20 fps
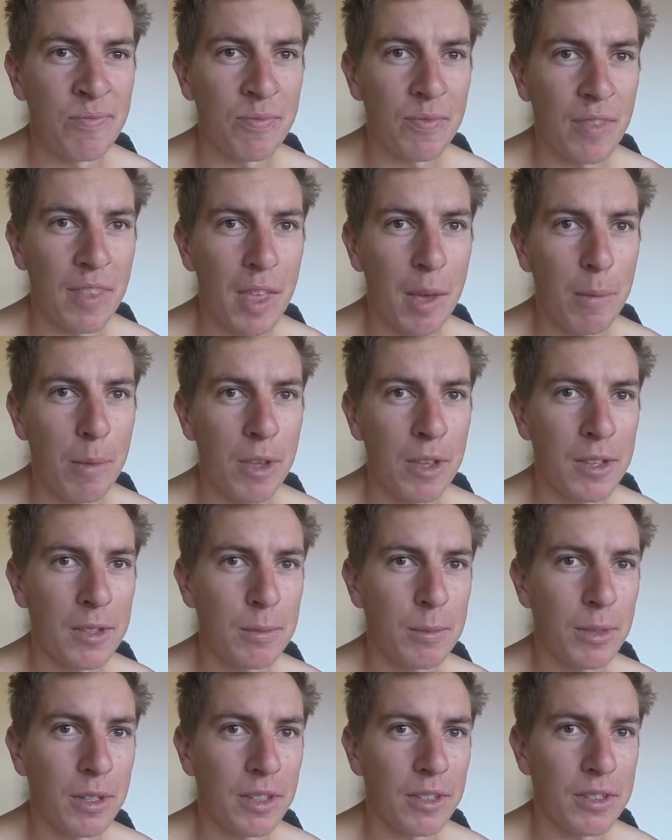the
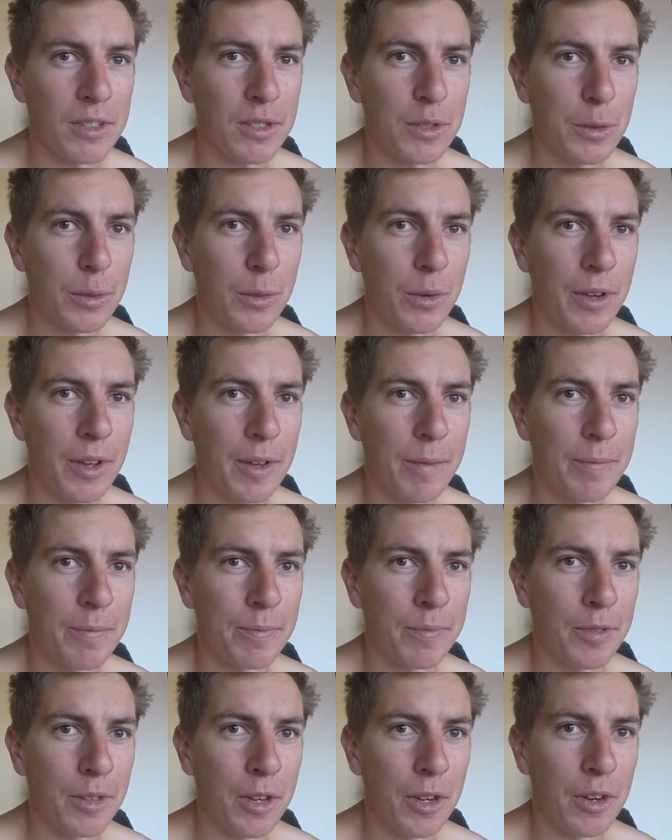best, but still,
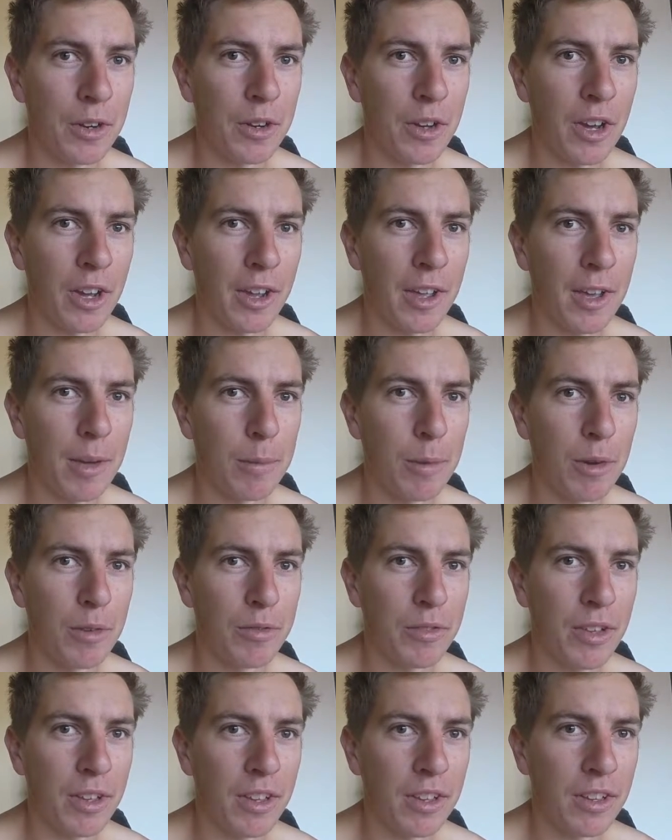you know, high carb, low
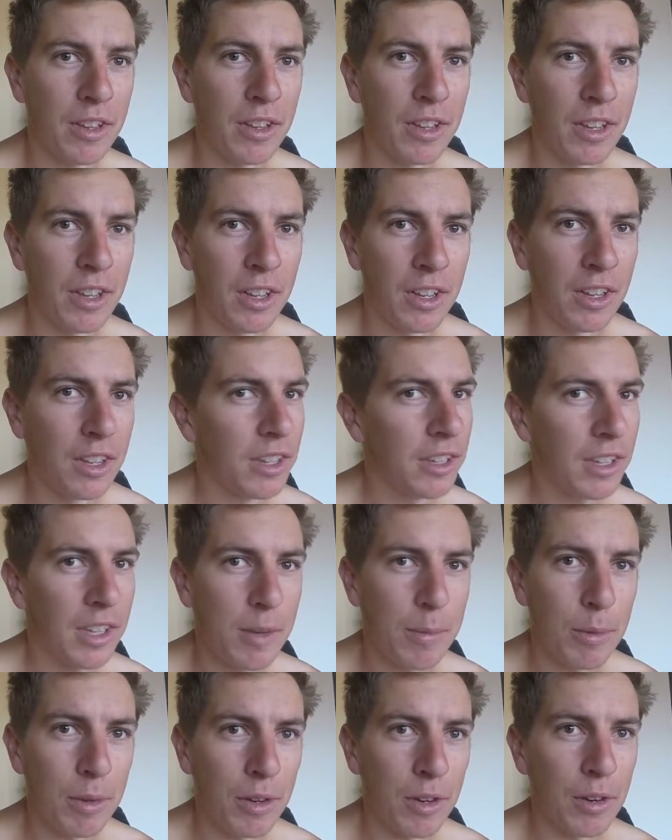fat,
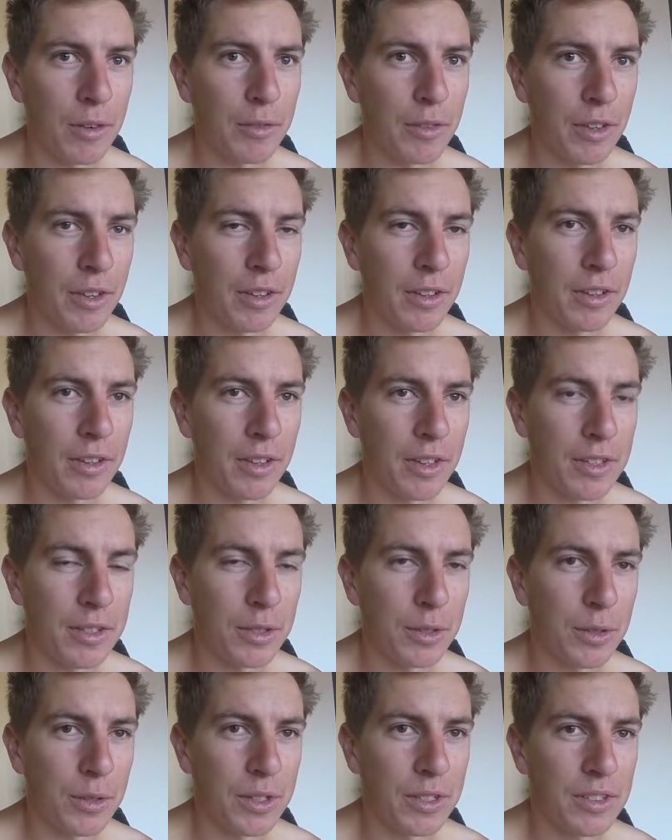keeping it low fat as
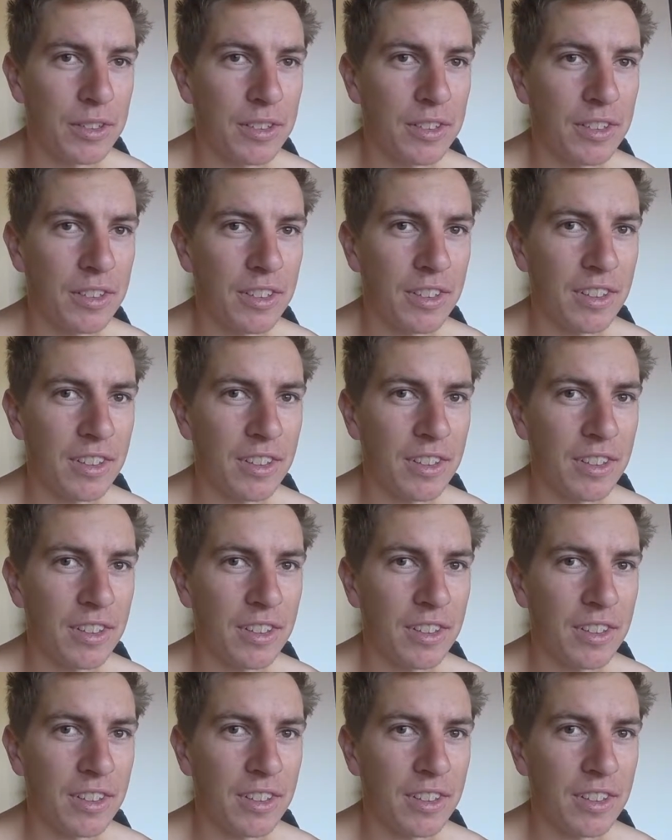always.